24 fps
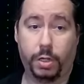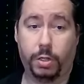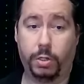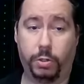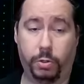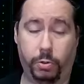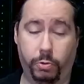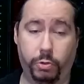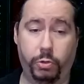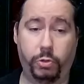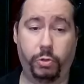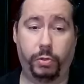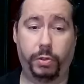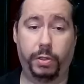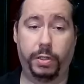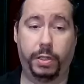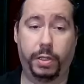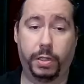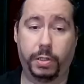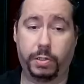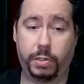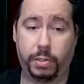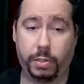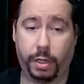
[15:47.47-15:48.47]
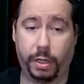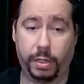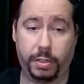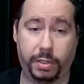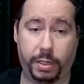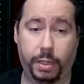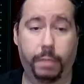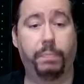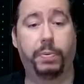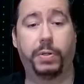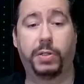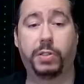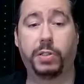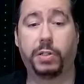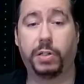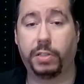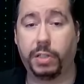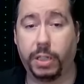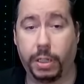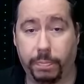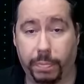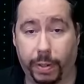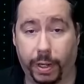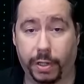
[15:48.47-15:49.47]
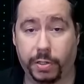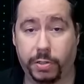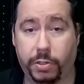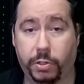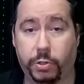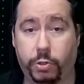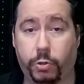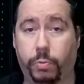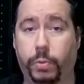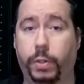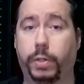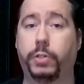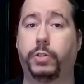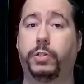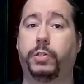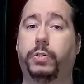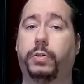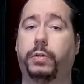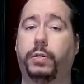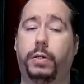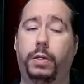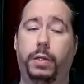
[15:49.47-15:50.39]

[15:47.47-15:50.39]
Usually it's a tempest in a teapot situation.